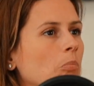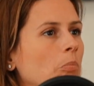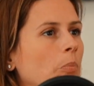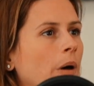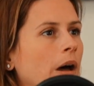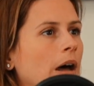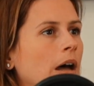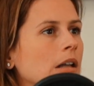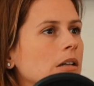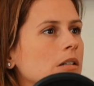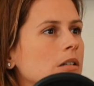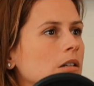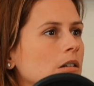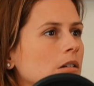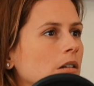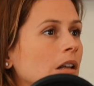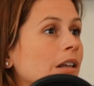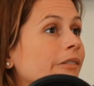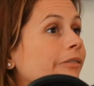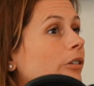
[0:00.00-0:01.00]
But
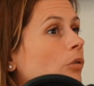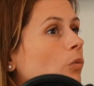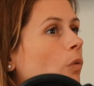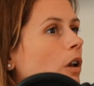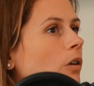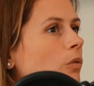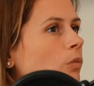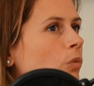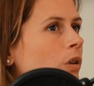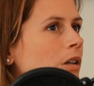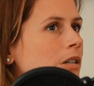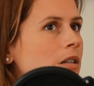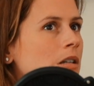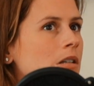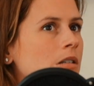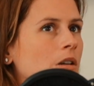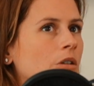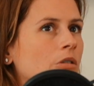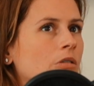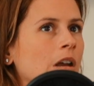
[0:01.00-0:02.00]
even when we
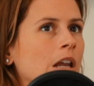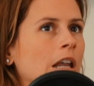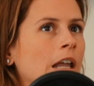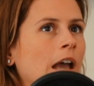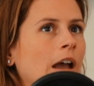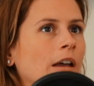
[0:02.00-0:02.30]
disagree,